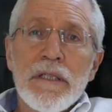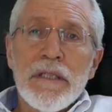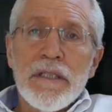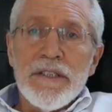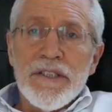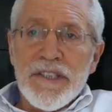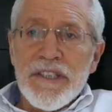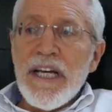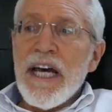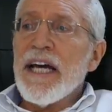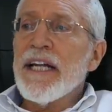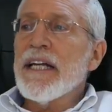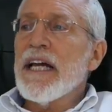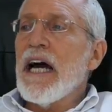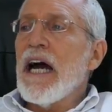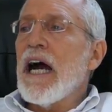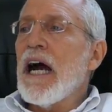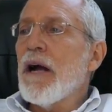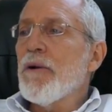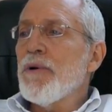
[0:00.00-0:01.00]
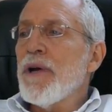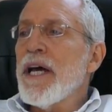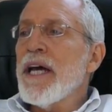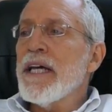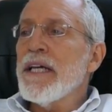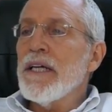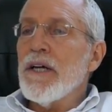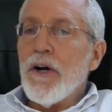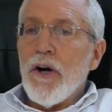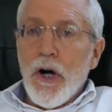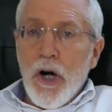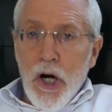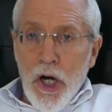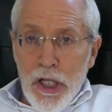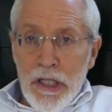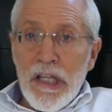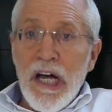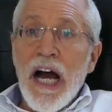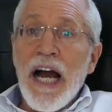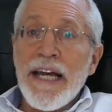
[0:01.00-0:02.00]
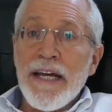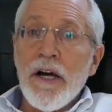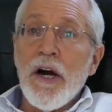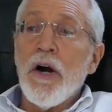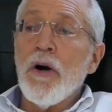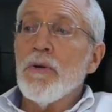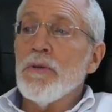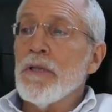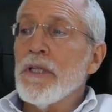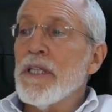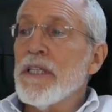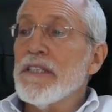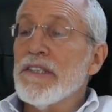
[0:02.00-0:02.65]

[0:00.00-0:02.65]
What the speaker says: said, Harei Olai Ola,